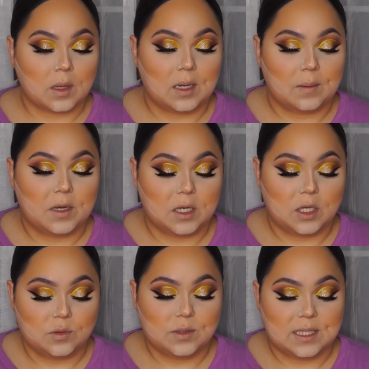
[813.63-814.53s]
And I'm gonna
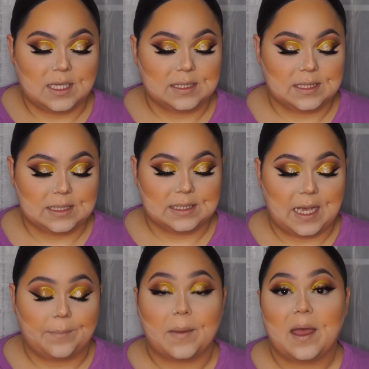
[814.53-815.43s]
use this to
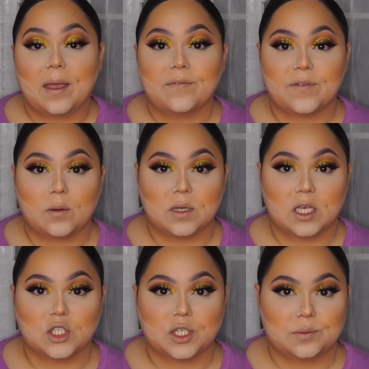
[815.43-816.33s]
set my
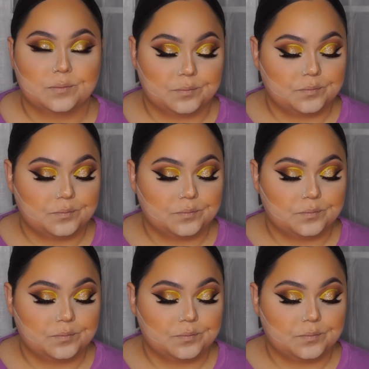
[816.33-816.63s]
foundation.